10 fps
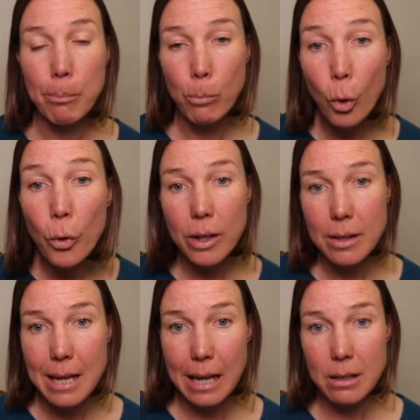more than
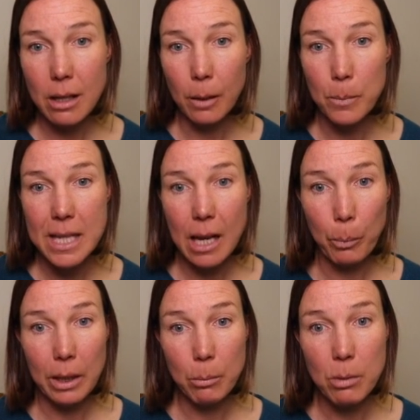10 times the
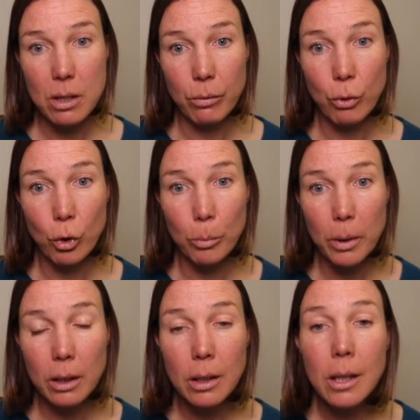upper limit of
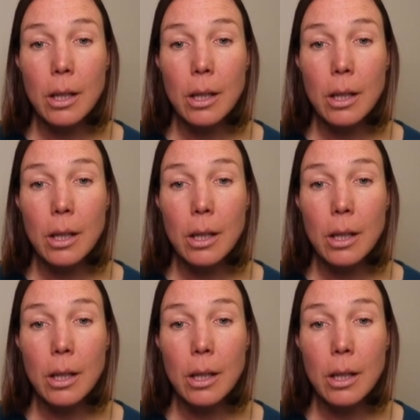normal